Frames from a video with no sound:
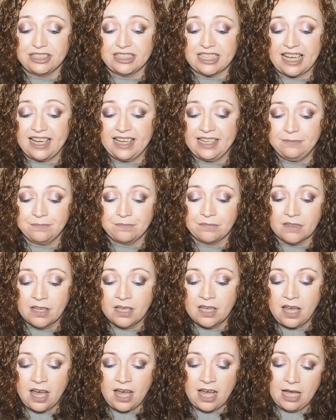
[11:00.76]
it,
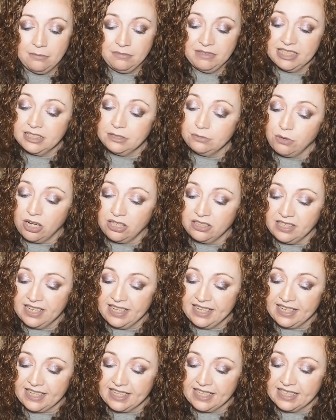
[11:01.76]
um, this one
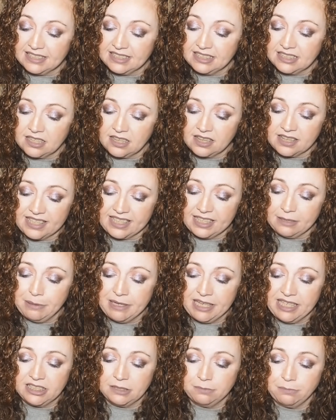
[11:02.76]
is the
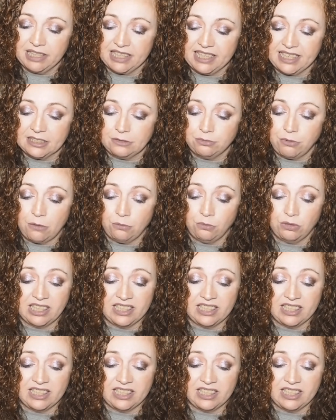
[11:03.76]
Peach Please one. When I